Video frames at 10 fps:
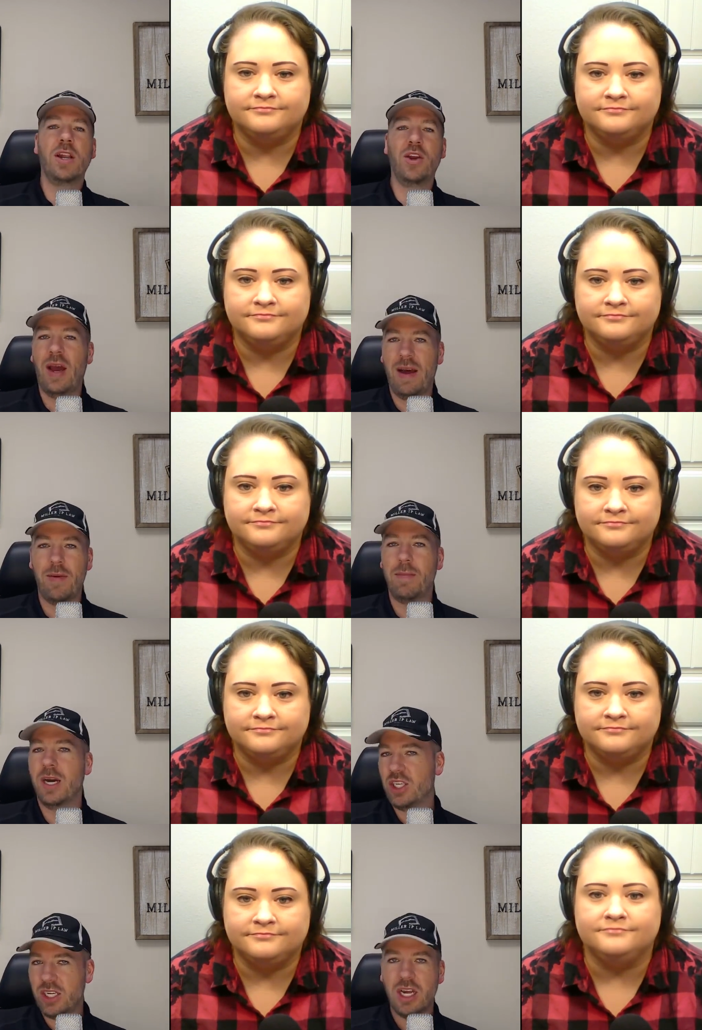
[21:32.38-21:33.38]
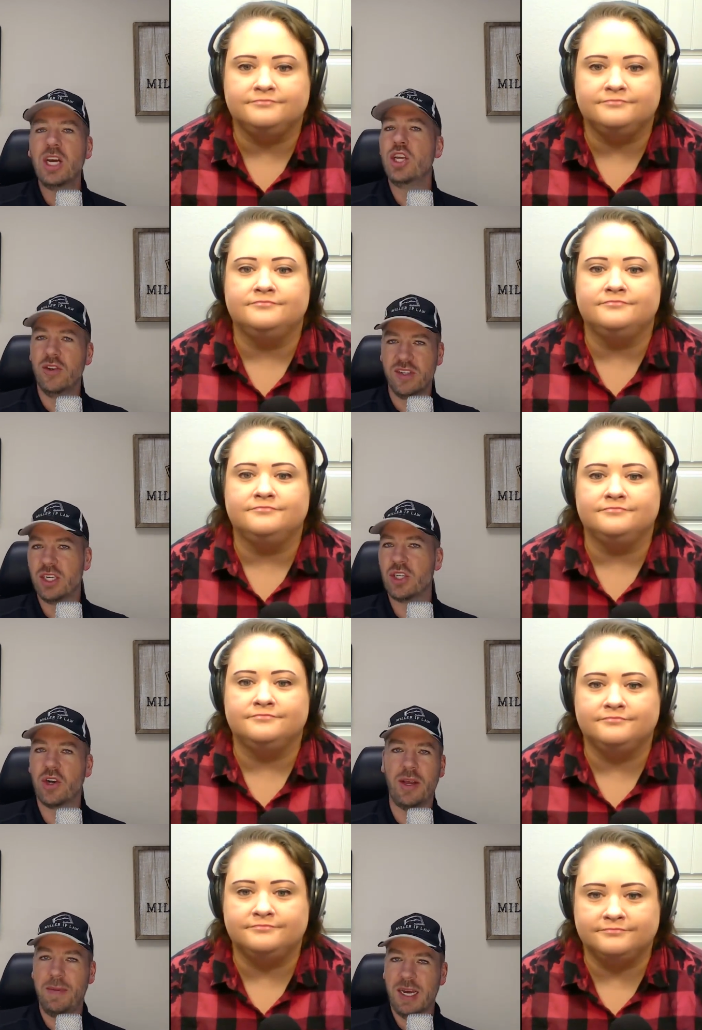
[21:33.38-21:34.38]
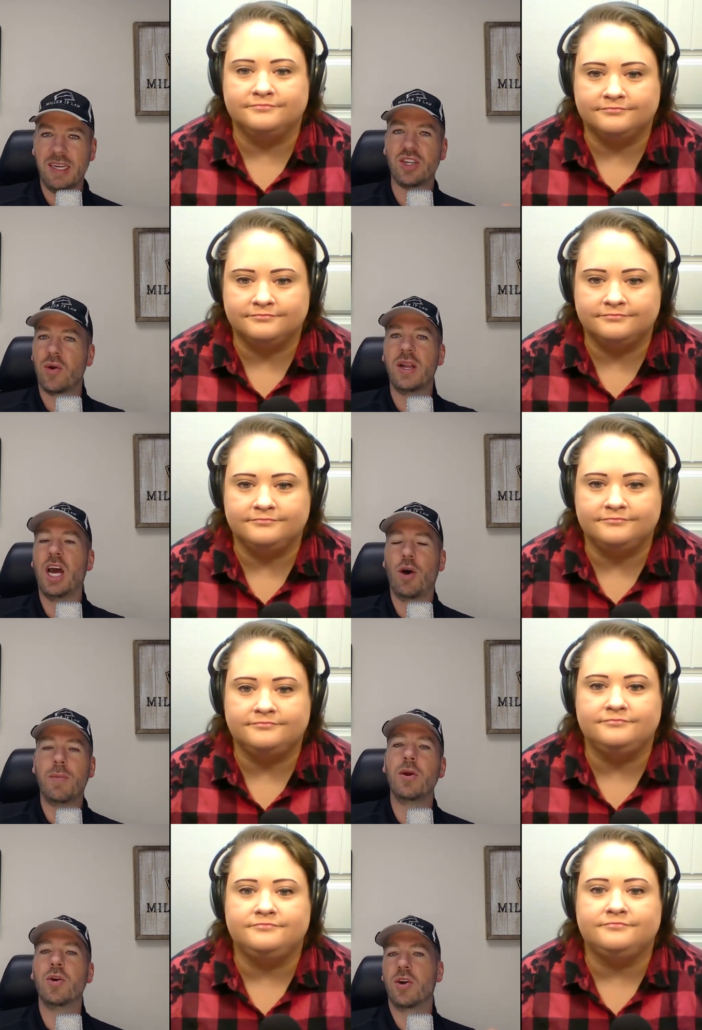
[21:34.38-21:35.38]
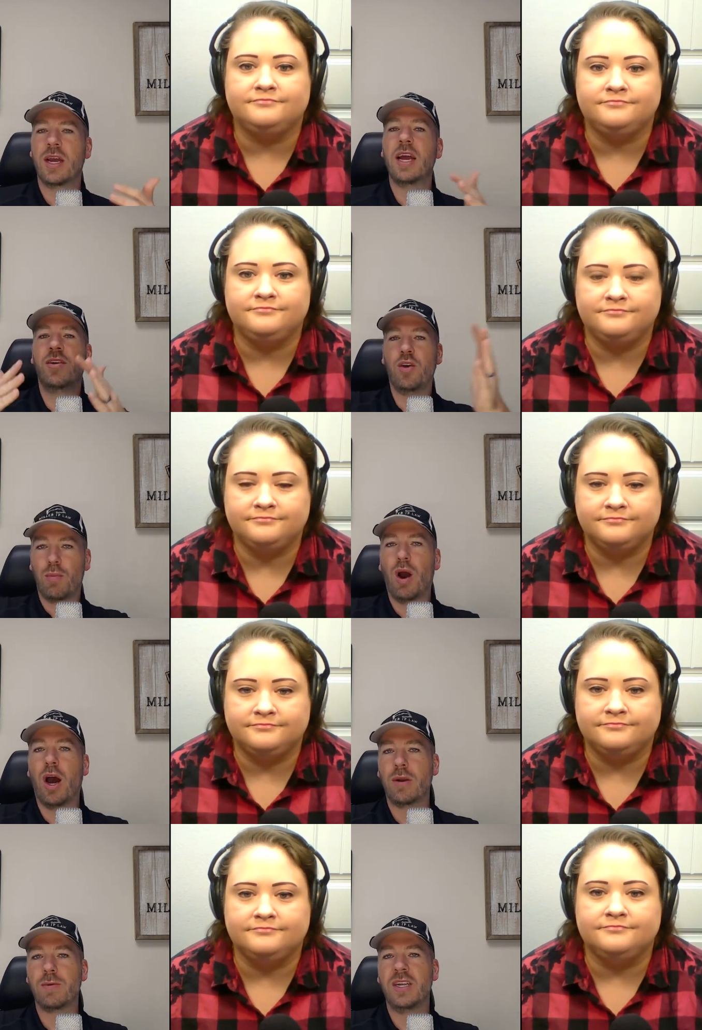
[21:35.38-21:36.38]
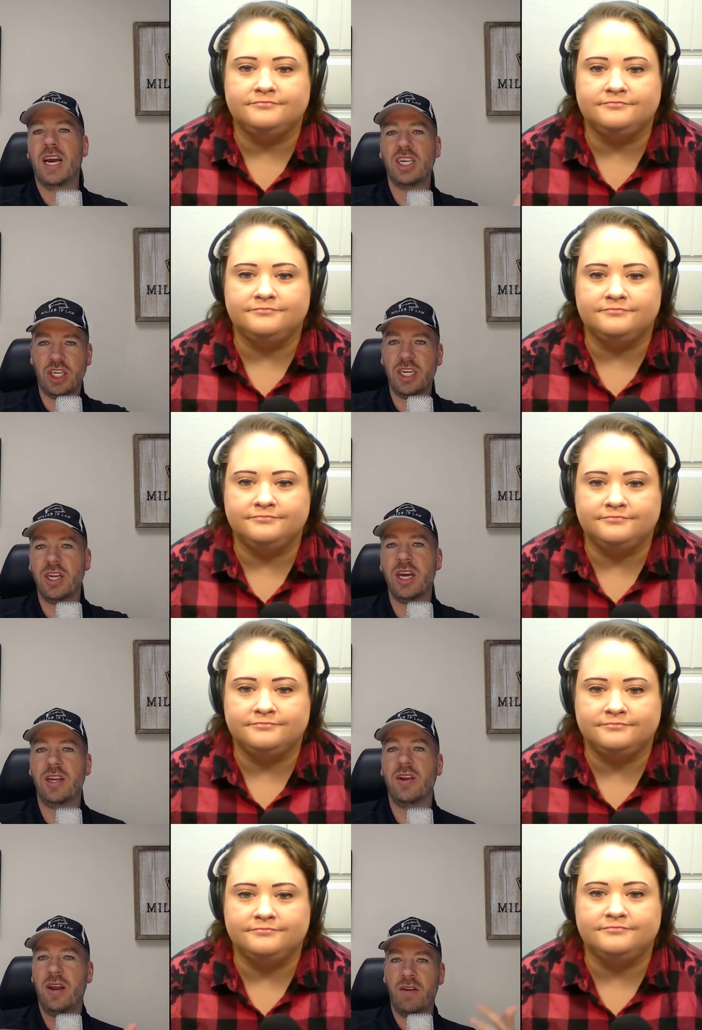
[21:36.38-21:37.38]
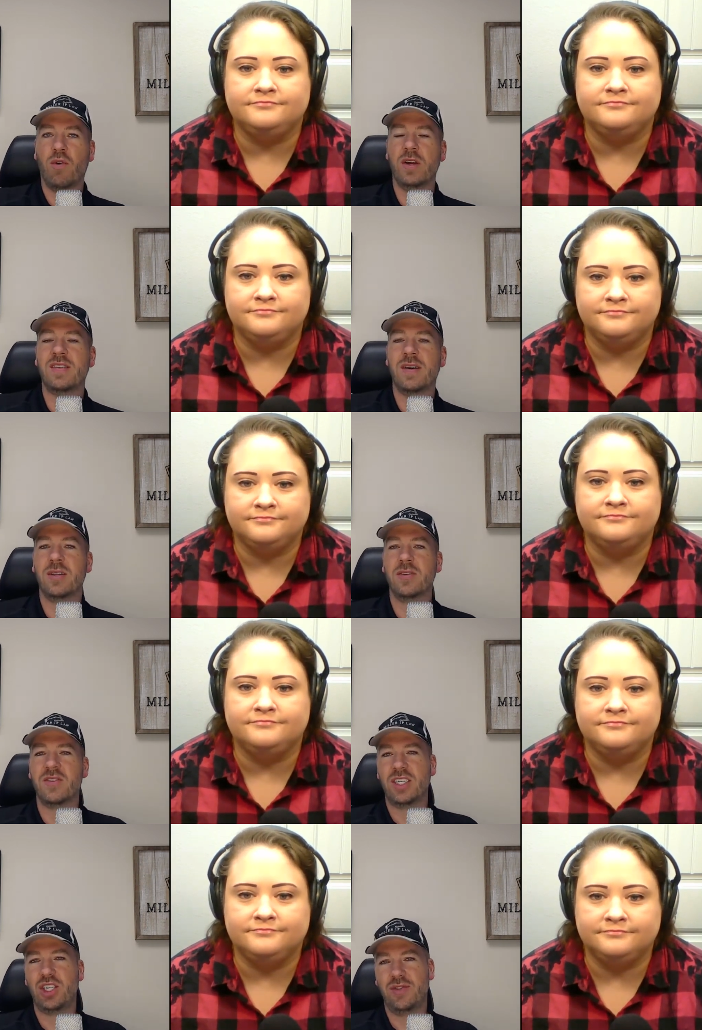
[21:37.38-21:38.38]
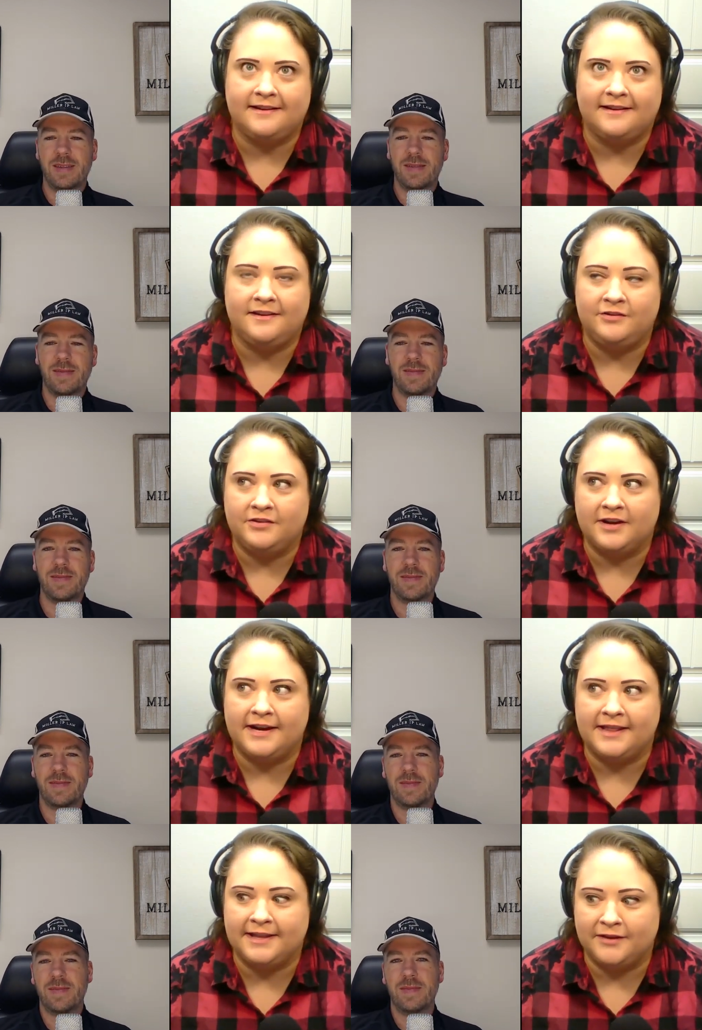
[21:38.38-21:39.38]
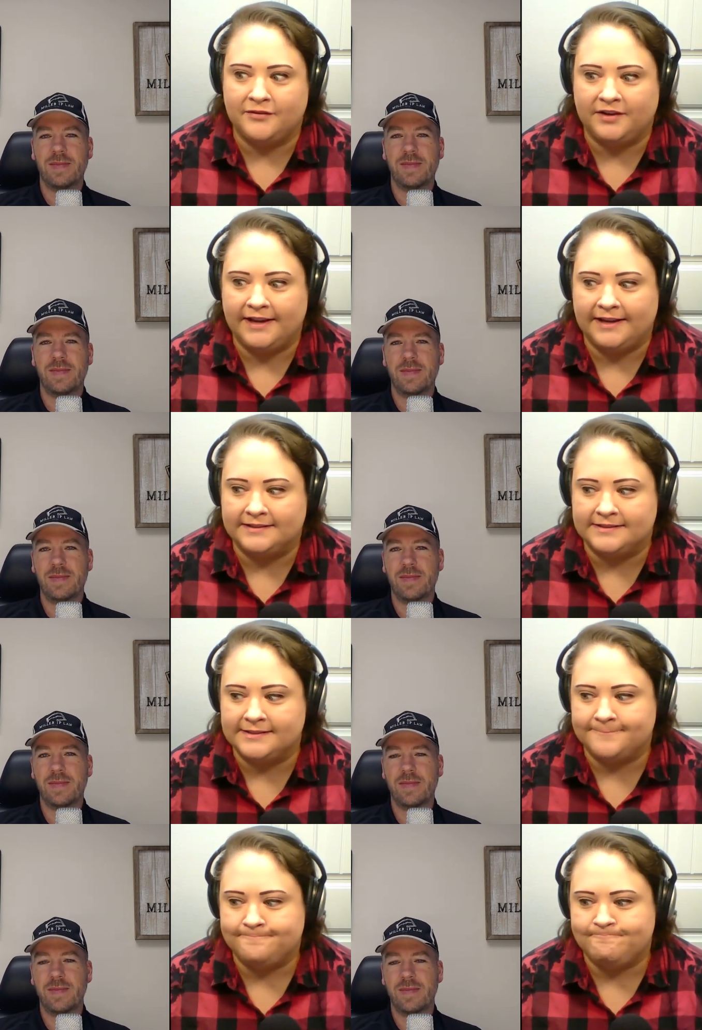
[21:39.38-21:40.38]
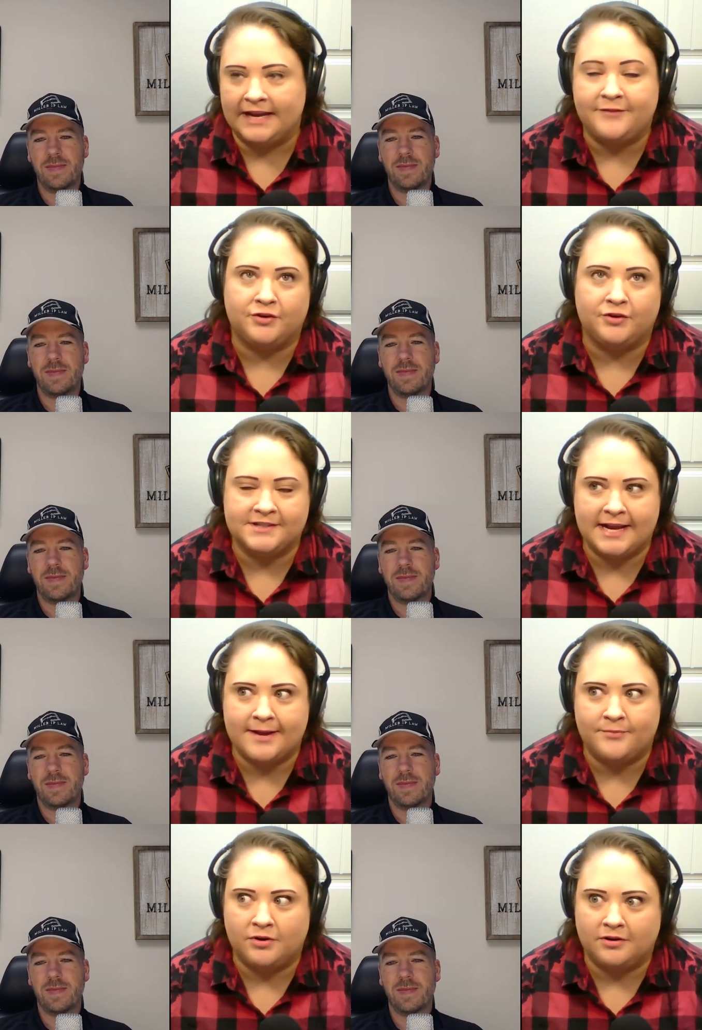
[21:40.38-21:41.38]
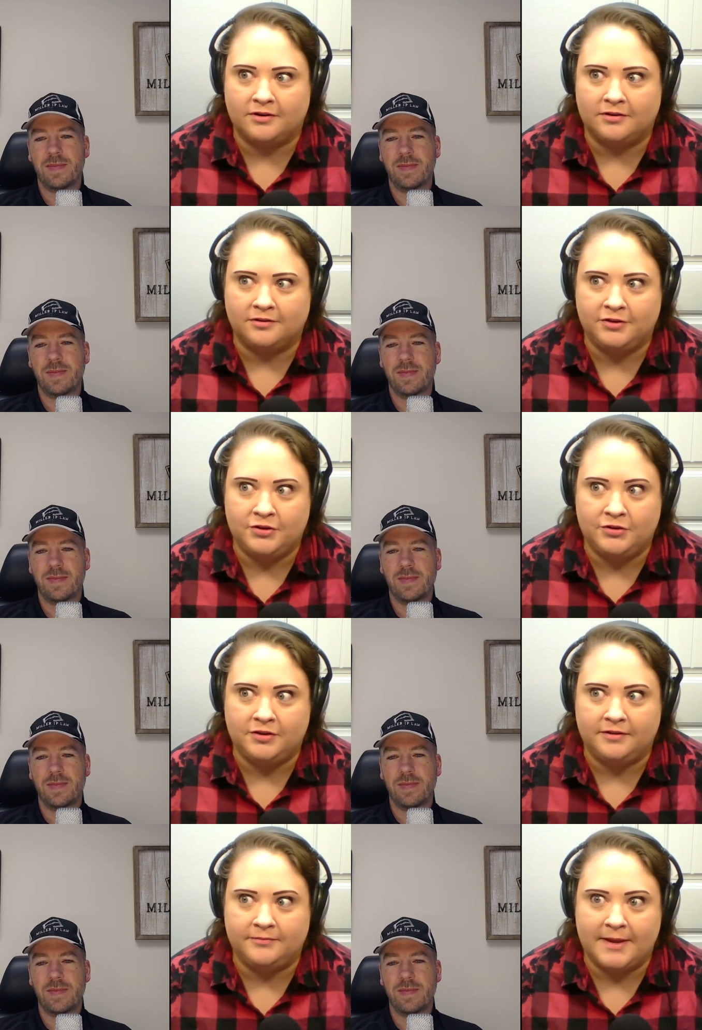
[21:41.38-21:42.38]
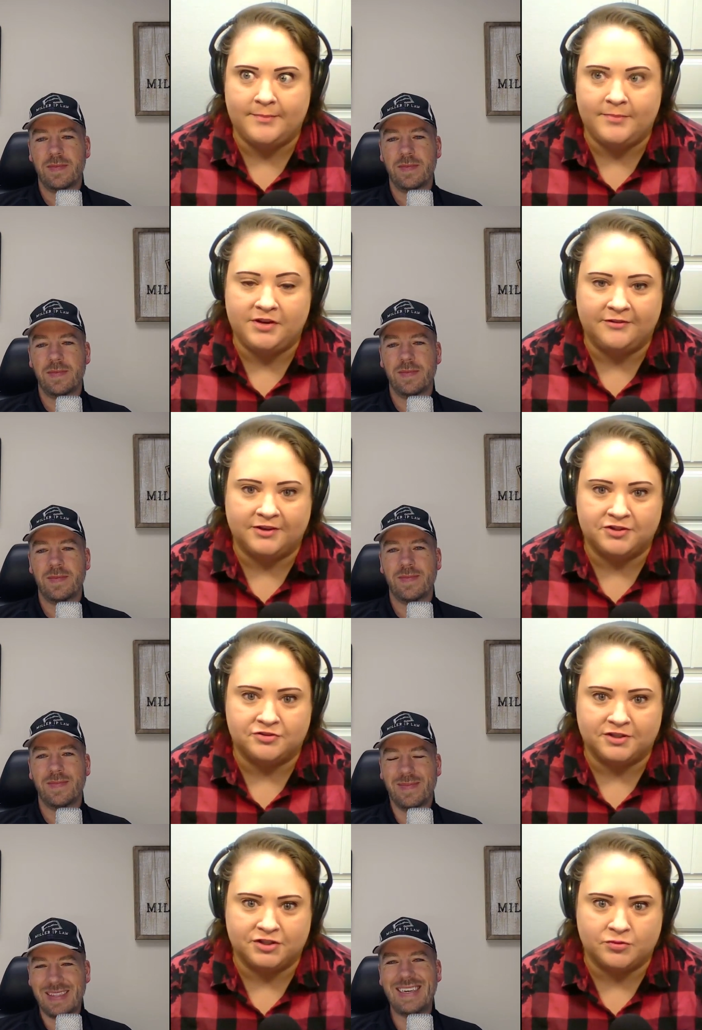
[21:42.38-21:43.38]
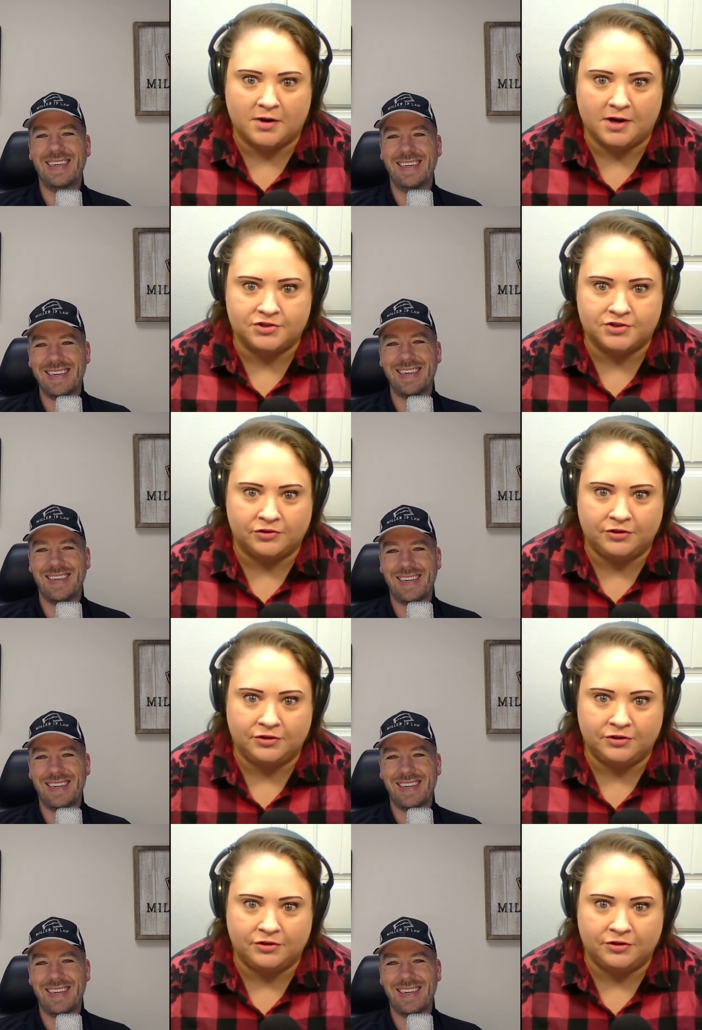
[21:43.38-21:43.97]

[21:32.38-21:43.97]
Speaker 1: have the budget, use an attorney because they're going to help you or get you broader protection and and, and avoid some of those issues.
Speaker 2: You can kind of think of it as, for example, you maybe you need to fix your dishwasher, or your